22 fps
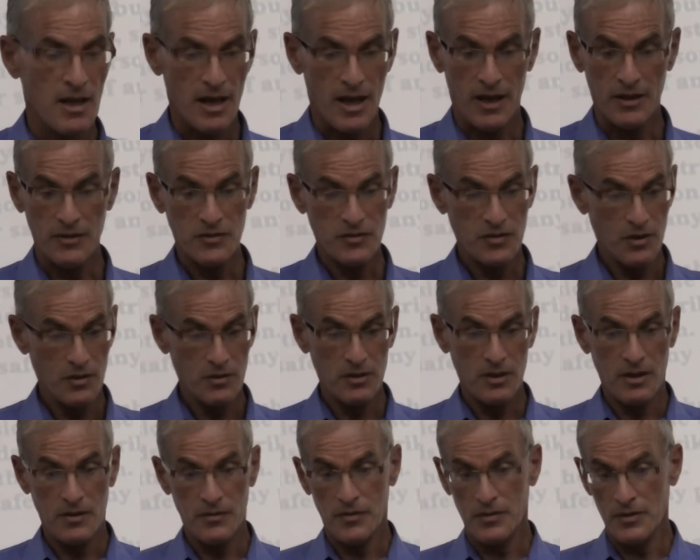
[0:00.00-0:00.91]
And so
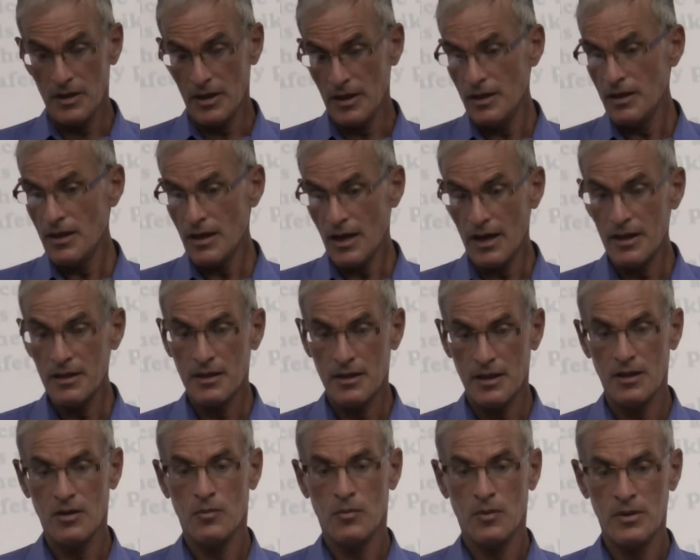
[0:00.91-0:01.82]
Livni, I
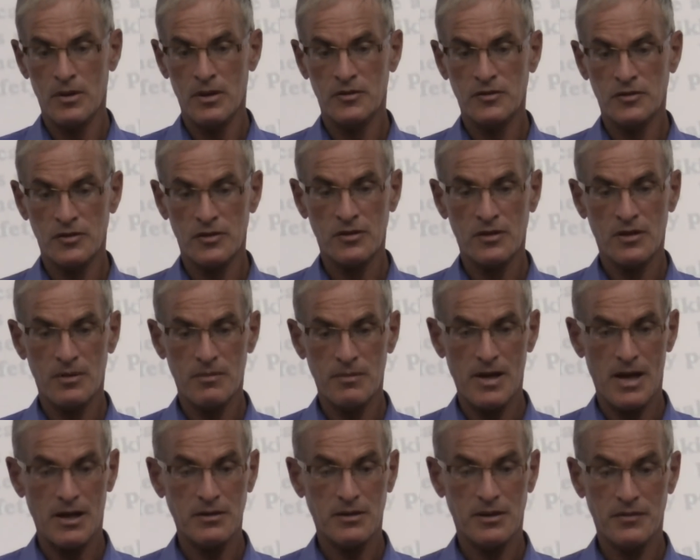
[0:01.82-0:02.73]
think with a certain
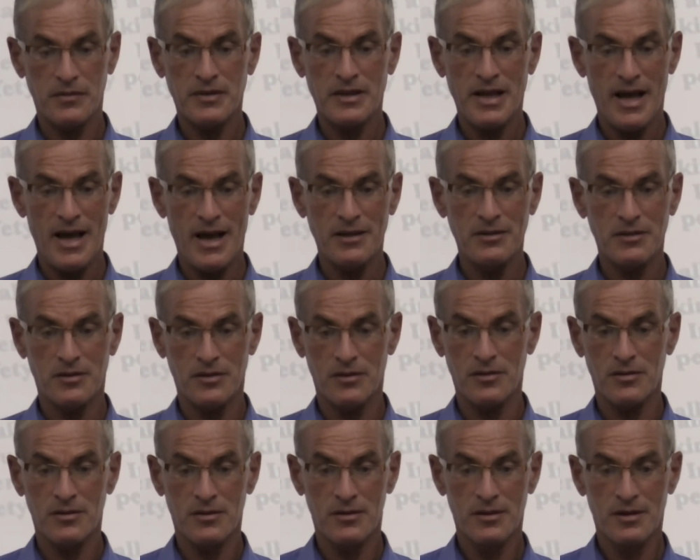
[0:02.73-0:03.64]
amount of
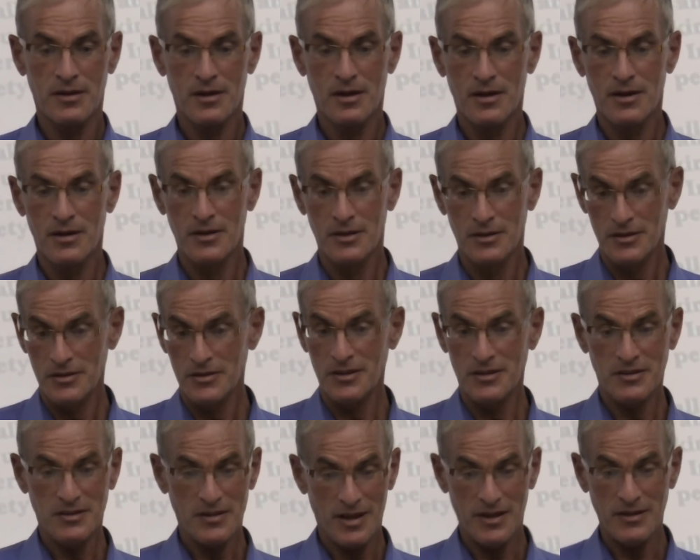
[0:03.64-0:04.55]
candor,
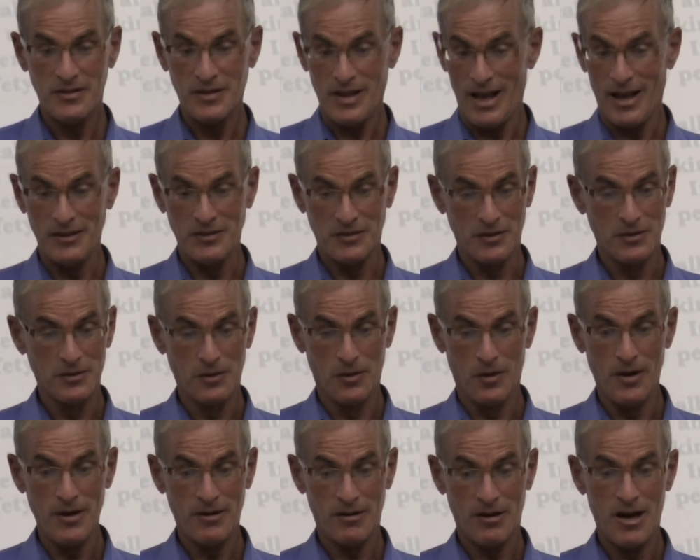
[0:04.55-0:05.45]
she says, as a
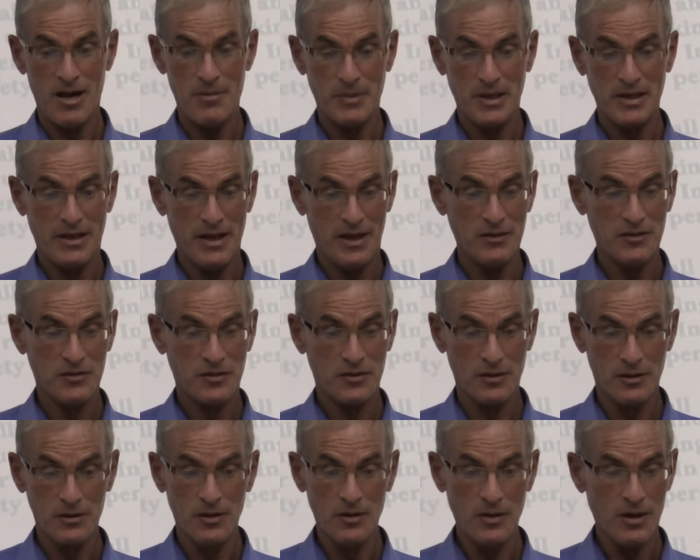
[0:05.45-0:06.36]
lawyer, I'm against
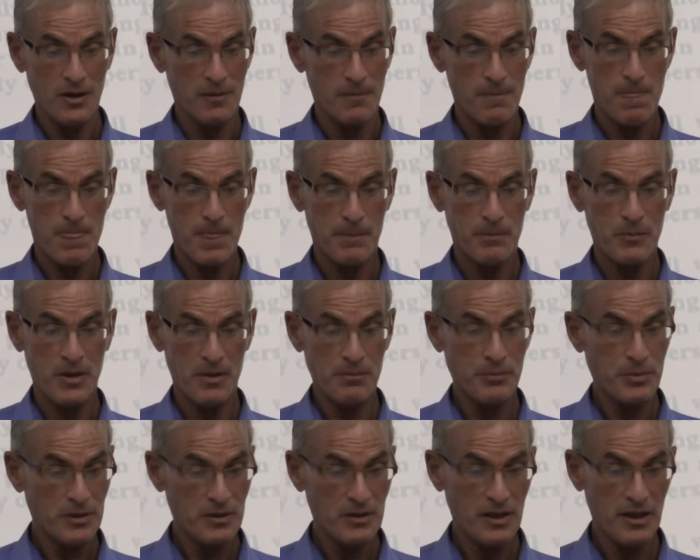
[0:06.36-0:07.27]
the law,
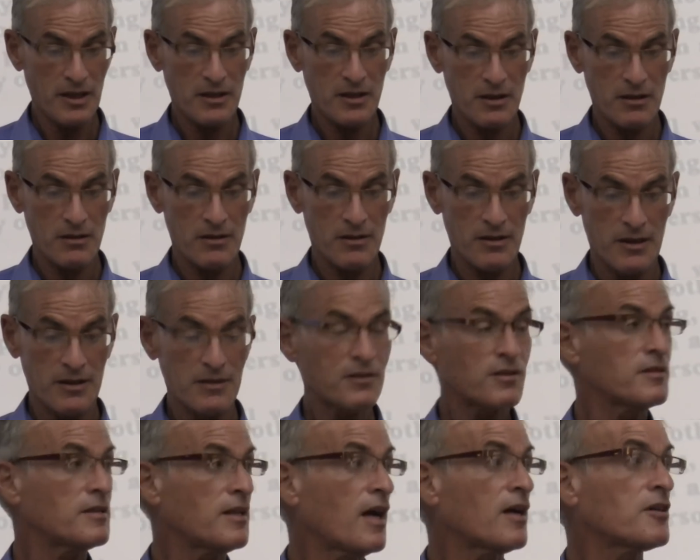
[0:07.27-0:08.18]
in particular
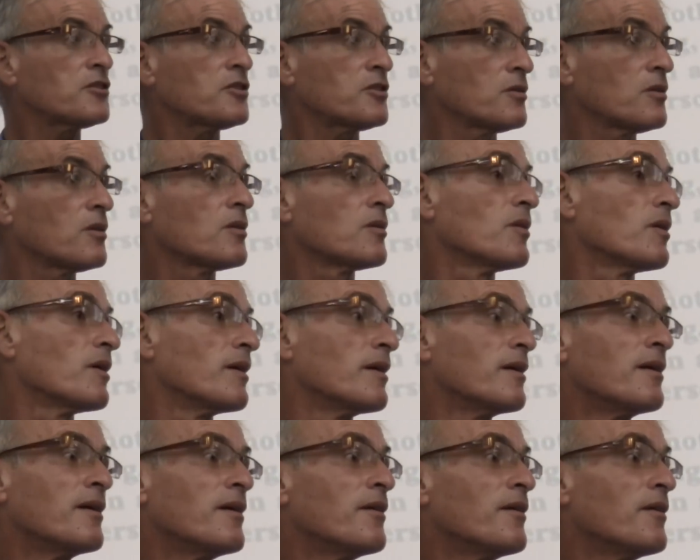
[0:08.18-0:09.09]
international law,
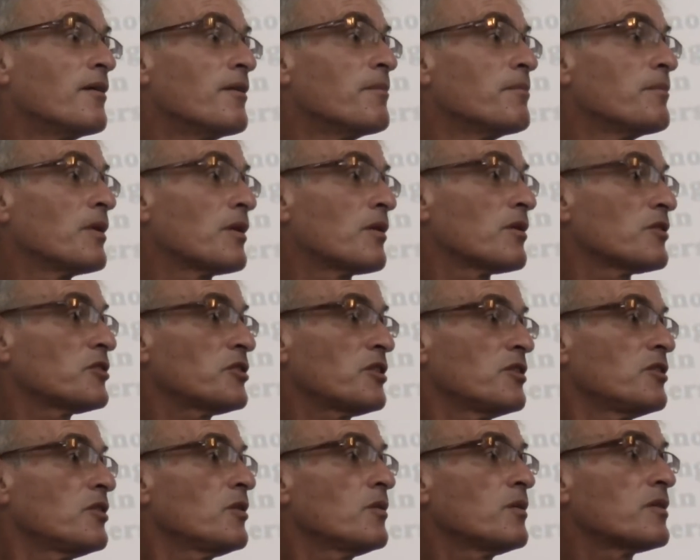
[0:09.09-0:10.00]
because she
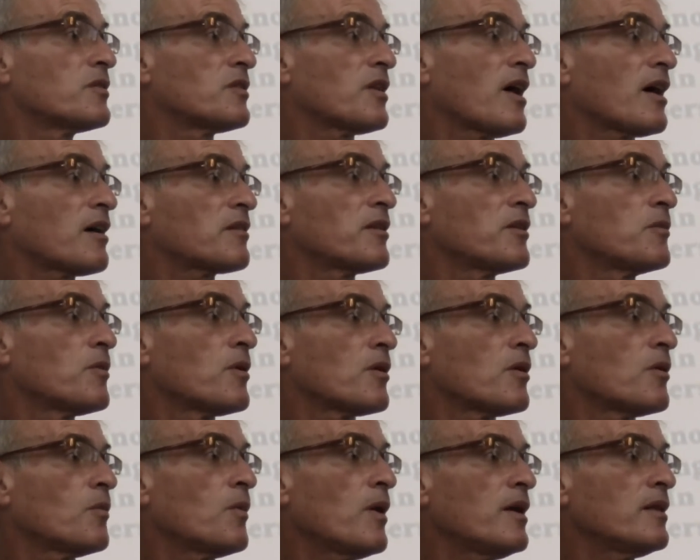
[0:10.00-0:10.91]
knew exactly
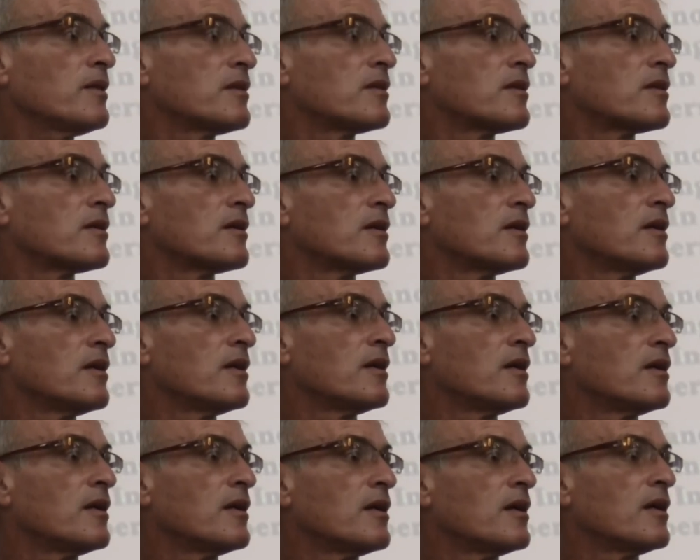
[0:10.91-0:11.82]
where it went.
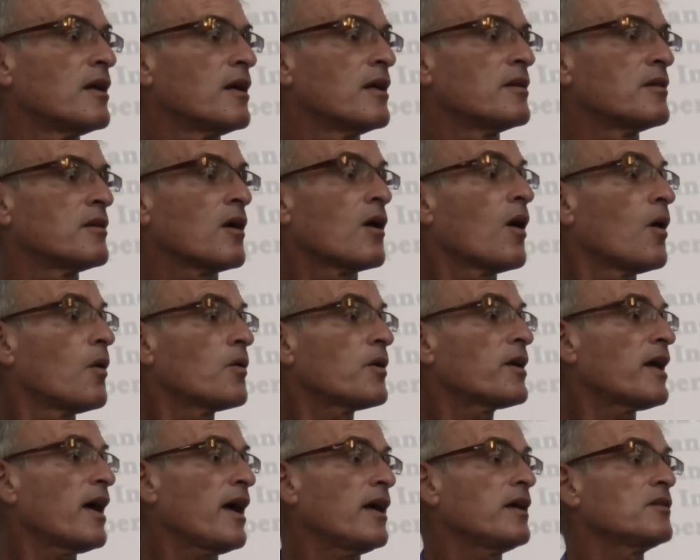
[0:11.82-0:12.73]
The
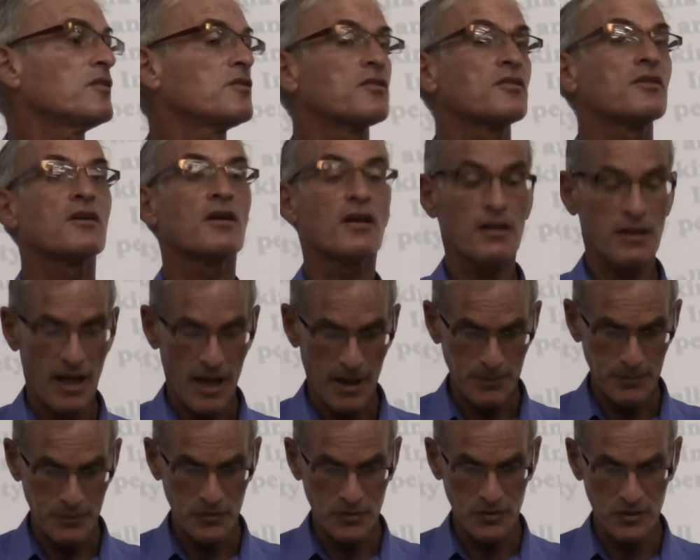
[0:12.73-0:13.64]
whole case
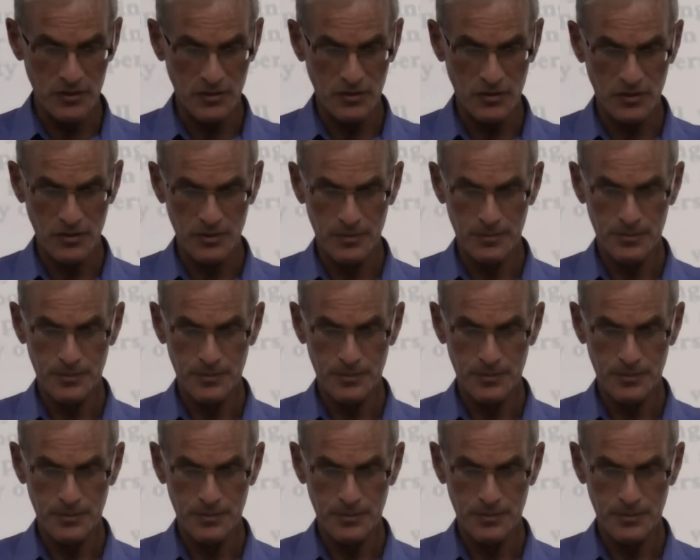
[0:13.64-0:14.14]
collapses.